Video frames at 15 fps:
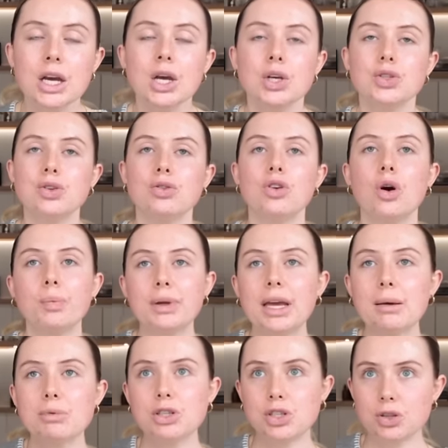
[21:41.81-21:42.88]
So not being
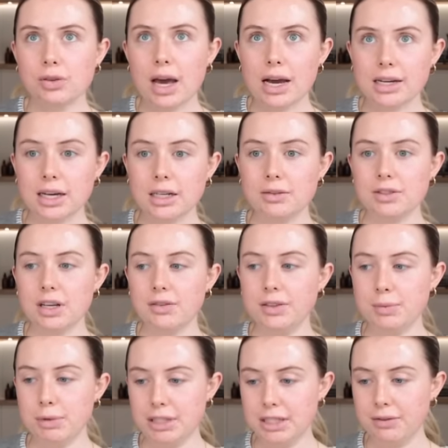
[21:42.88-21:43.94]
able to do that kind of stuff has
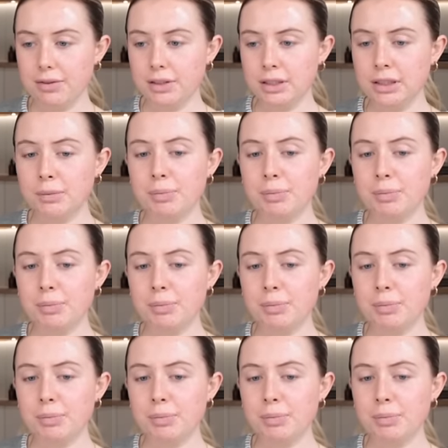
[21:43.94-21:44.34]
been difficult.